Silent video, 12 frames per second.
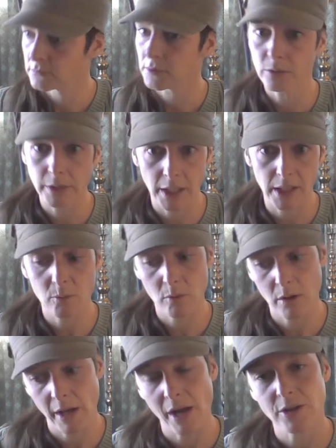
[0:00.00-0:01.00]
Okay,
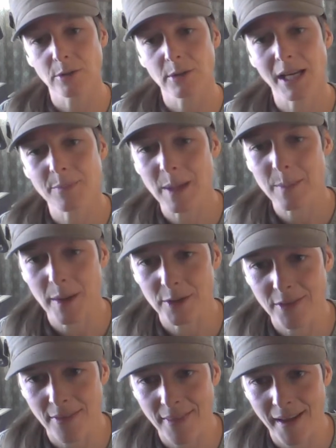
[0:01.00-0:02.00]
well, how do you like being
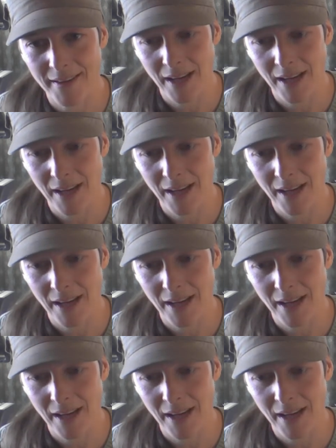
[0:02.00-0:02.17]
better than that?